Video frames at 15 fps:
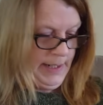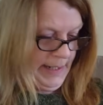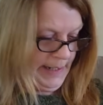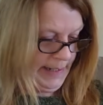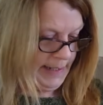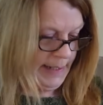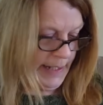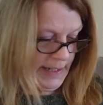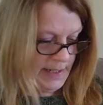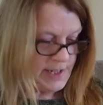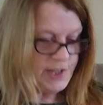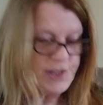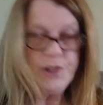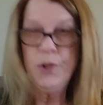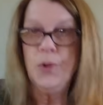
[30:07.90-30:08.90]
I get
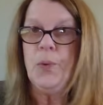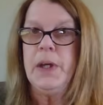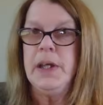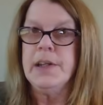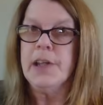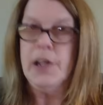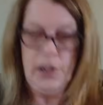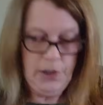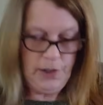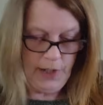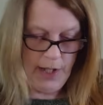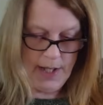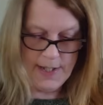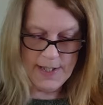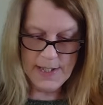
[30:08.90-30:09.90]
Sue into all
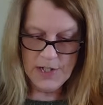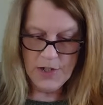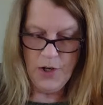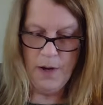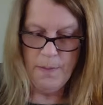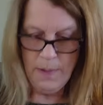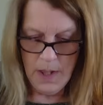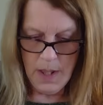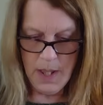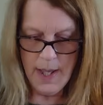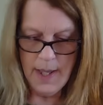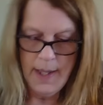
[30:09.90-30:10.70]
kinds of trouble.